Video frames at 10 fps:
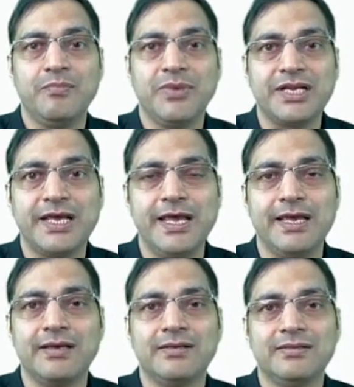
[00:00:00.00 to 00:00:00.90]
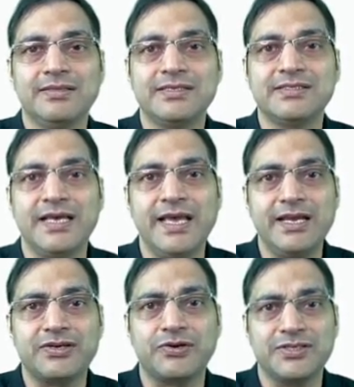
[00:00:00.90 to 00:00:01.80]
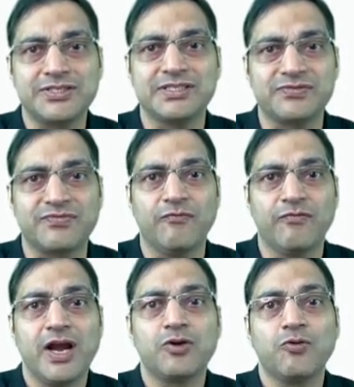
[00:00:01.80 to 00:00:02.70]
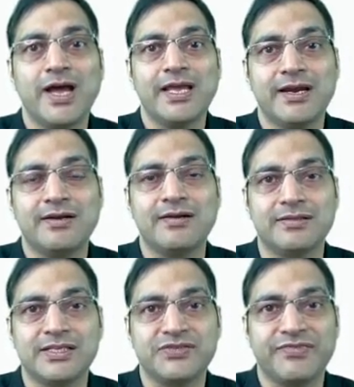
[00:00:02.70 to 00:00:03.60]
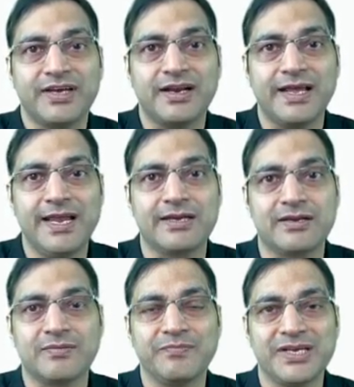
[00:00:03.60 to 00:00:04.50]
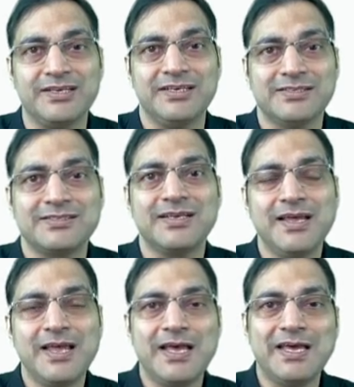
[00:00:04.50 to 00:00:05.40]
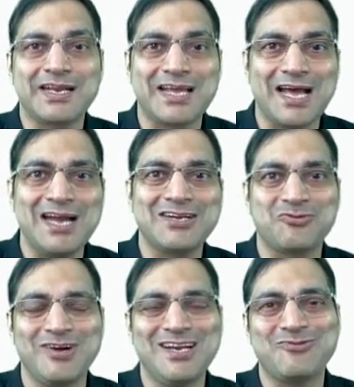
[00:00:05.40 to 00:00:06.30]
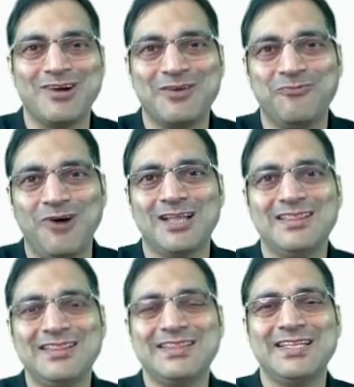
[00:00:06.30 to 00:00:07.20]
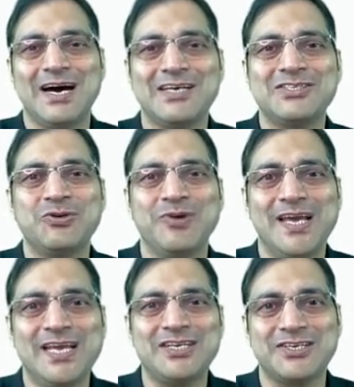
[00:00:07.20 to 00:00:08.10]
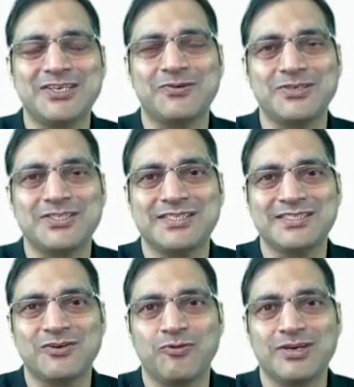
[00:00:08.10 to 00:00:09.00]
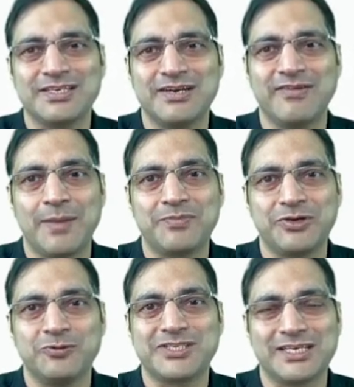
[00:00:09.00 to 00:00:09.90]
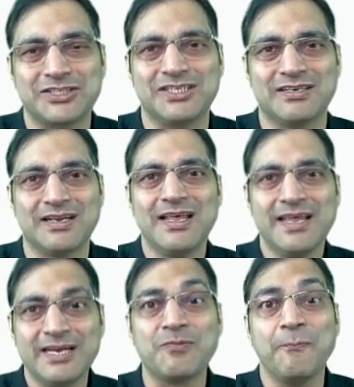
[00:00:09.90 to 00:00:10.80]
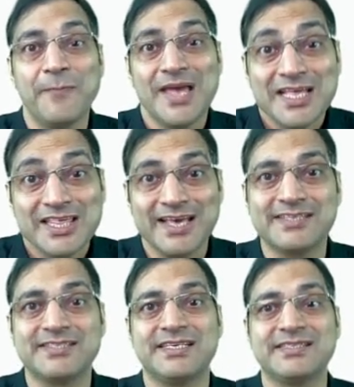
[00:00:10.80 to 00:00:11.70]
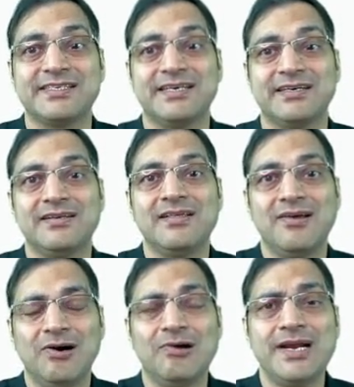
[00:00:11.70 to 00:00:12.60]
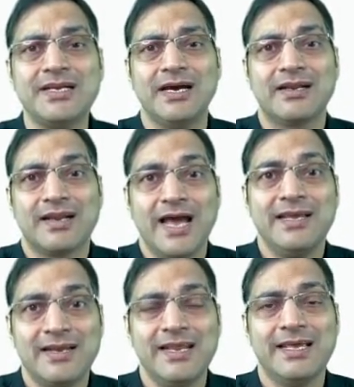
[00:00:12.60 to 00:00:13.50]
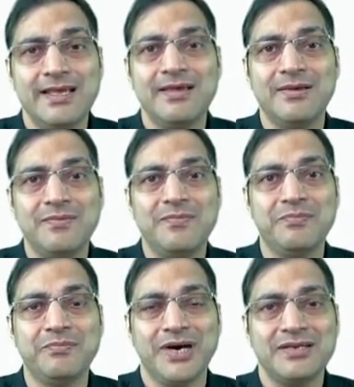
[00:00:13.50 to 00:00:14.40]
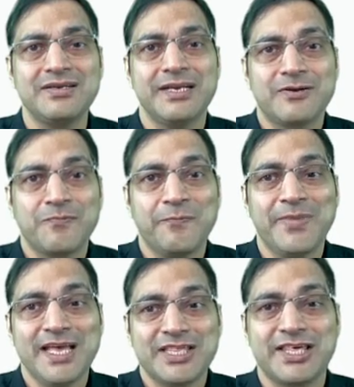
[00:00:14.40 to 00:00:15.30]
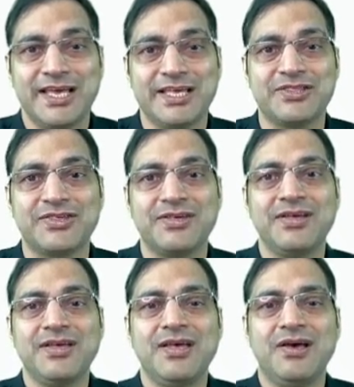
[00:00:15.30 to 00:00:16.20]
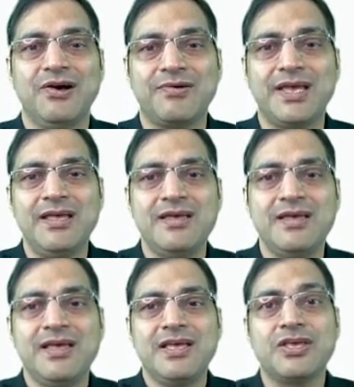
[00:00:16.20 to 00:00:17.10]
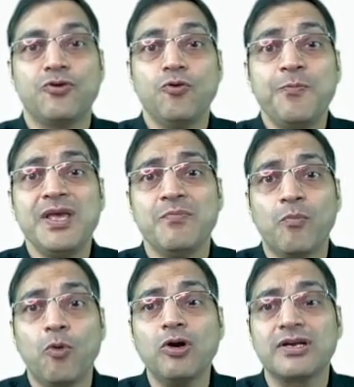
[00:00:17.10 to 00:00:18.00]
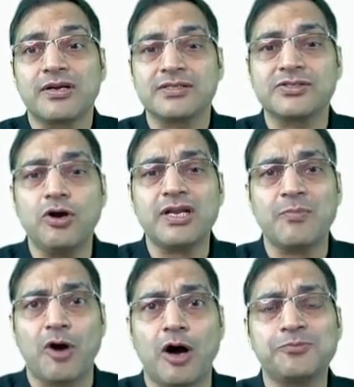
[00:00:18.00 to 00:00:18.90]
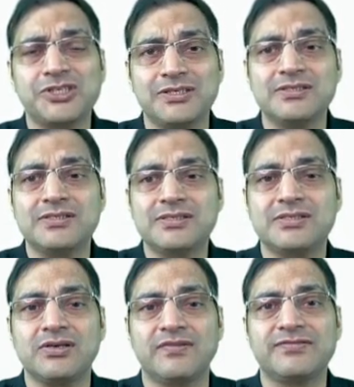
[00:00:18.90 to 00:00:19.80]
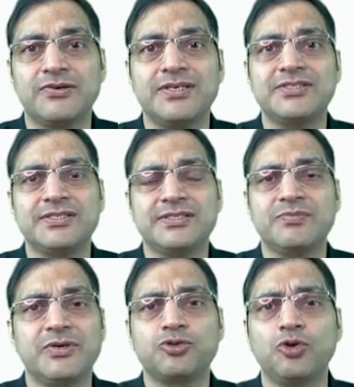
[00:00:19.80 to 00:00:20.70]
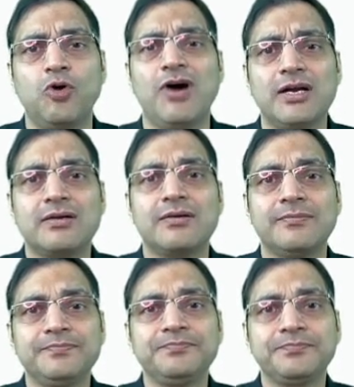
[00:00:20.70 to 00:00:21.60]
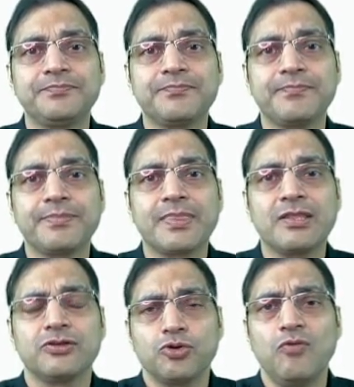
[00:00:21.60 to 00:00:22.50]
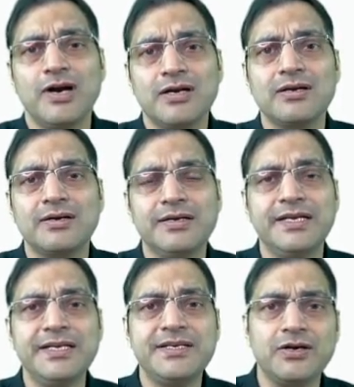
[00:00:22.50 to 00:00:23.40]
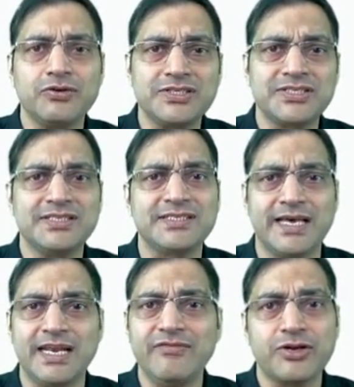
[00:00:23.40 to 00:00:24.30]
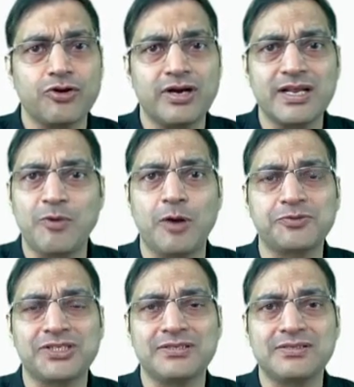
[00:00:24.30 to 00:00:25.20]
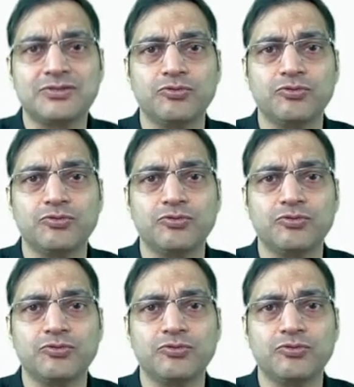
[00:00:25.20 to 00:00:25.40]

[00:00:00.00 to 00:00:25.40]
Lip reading: But hey, this 8 questions, from where do I get this figure 8? Because in CAT 2021, they asked you 8 TITA questions in quantitative aptitude section. It may change this year. All right, unlikely, but it may change. Okay, QP mode does not have options of the questions, but so what? So what? TITA questions anyway do not have options.